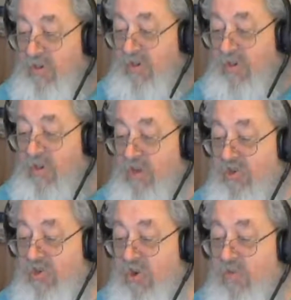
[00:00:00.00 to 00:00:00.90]
a
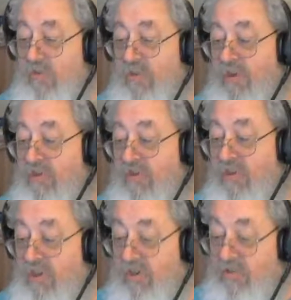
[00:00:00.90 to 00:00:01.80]
show that is
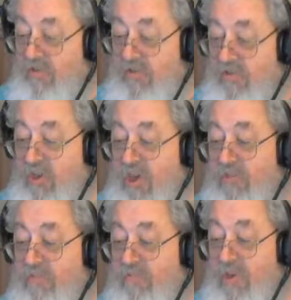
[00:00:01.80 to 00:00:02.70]
interesting
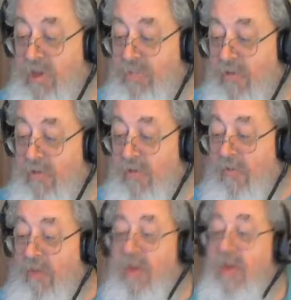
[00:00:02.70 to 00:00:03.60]
other people,
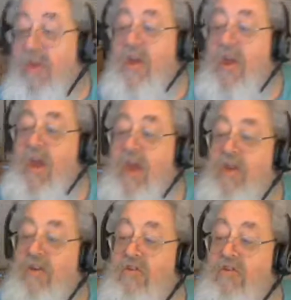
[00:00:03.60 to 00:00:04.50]

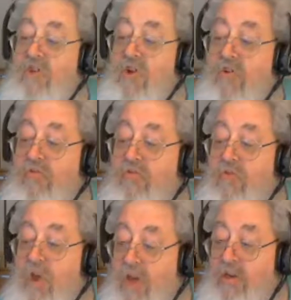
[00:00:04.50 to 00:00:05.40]
and
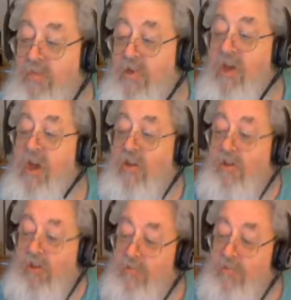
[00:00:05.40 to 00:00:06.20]
trying to be a little bit